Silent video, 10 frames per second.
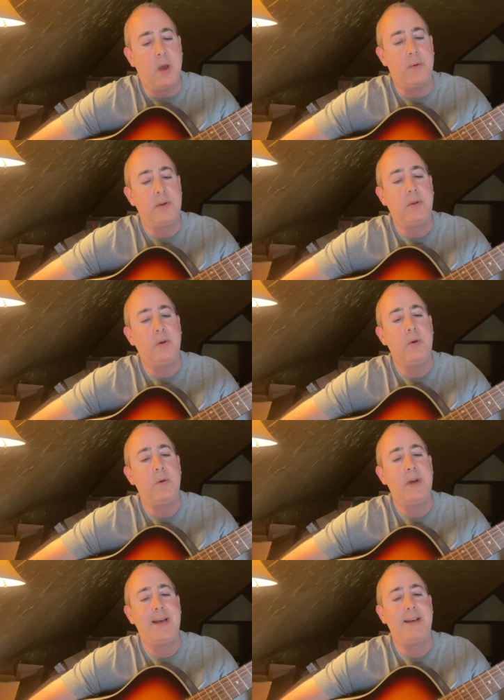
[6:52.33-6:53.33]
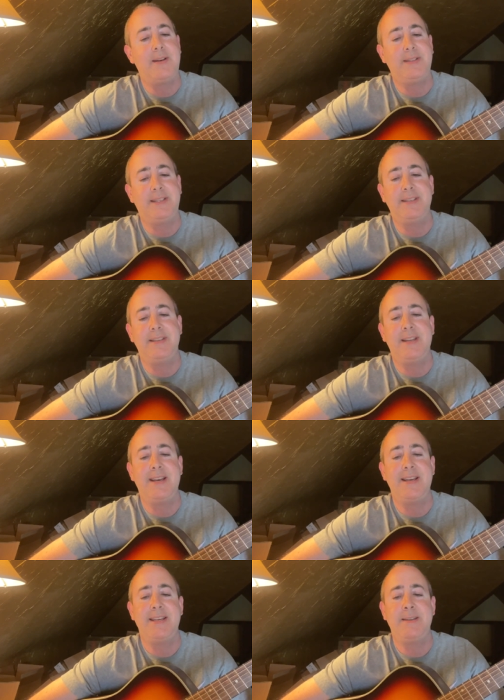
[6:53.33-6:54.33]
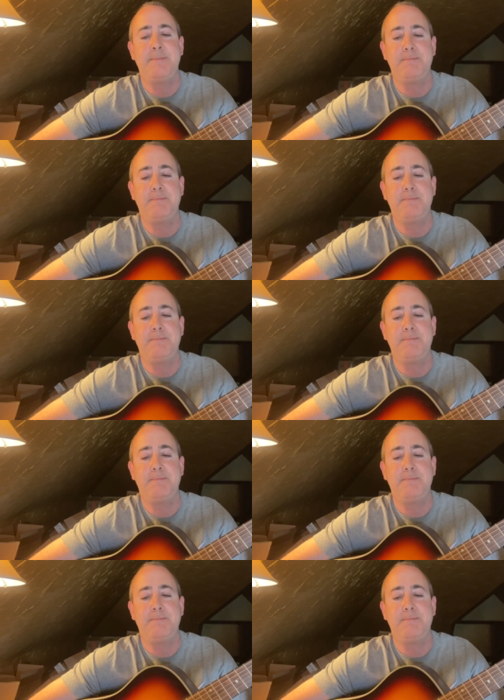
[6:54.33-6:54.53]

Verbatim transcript: Wanna go out tonight,